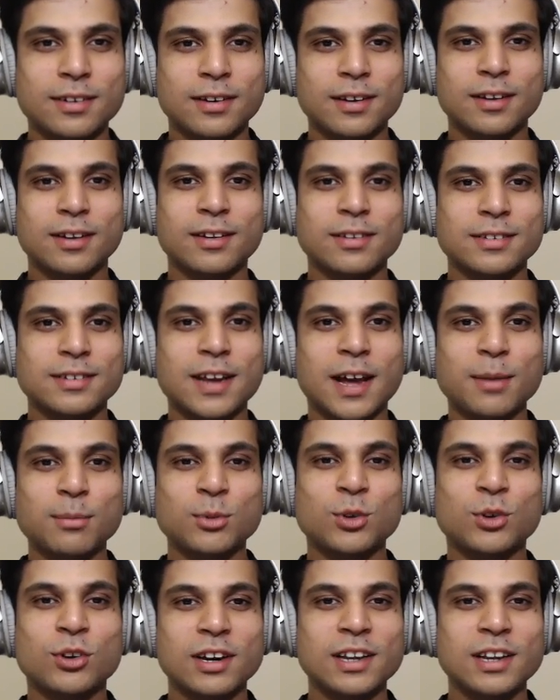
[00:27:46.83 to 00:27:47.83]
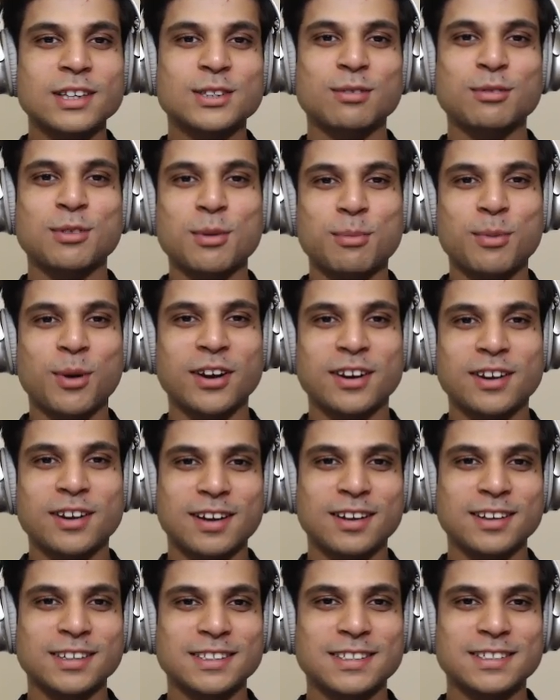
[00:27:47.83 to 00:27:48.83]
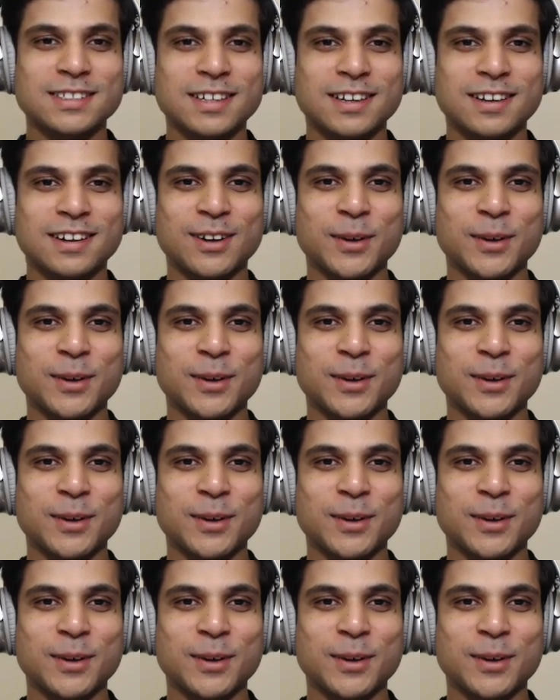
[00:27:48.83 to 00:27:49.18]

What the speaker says: time the release of the podcast